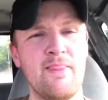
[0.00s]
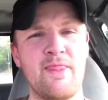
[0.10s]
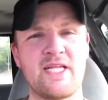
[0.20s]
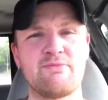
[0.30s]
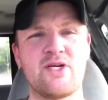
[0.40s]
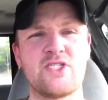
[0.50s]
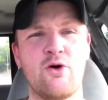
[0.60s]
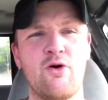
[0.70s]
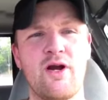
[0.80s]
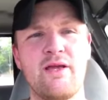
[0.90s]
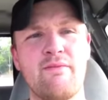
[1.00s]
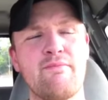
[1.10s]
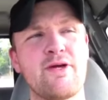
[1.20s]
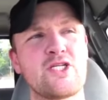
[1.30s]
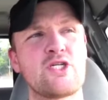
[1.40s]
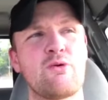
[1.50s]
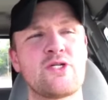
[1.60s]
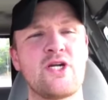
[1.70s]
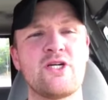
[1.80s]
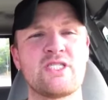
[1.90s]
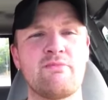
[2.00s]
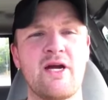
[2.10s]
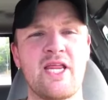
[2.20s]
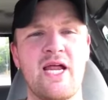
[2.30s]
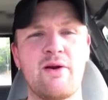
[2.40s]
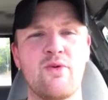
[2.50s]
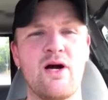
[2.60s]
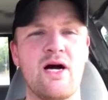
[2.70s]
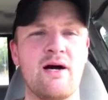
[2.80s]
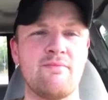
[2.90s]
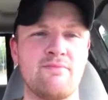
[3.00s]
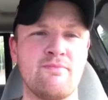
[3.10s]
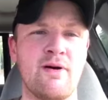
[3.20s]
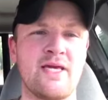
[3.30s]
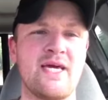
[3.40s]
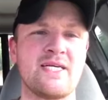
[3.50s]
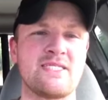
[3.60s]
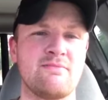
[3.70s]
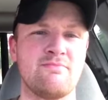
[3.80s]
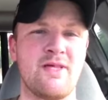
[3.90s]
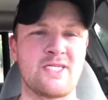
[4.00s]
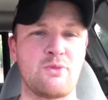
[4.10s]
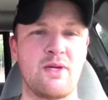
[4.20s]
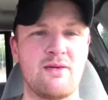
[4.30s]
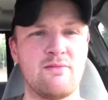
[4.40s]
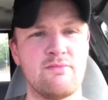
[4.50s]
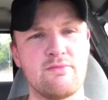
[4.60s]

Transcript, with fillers: that's my story. Big Show returns to Monday Night Raw. My guess next week.